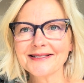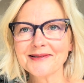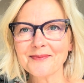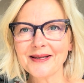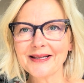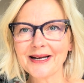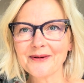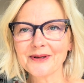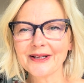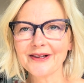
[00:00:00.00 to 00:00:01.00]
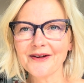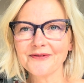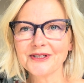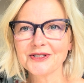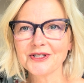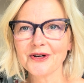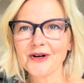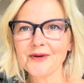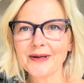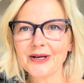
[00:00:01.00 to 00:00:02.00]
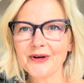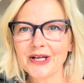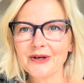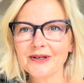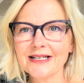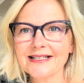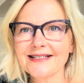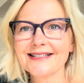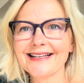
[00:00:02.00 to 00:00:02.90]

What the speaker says: something that I really love to share all my yarny goodness